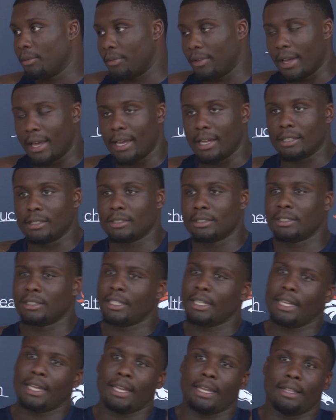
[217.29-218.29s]
fast,
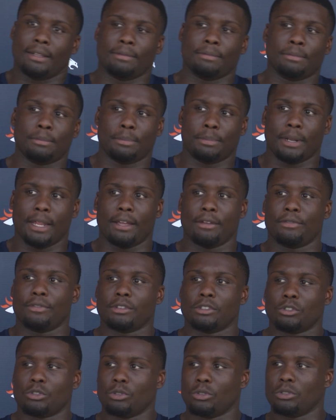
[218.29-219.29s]
and playing
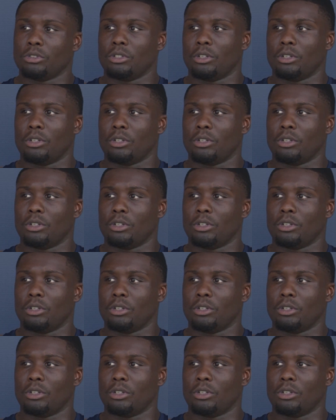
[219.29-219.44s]
physical?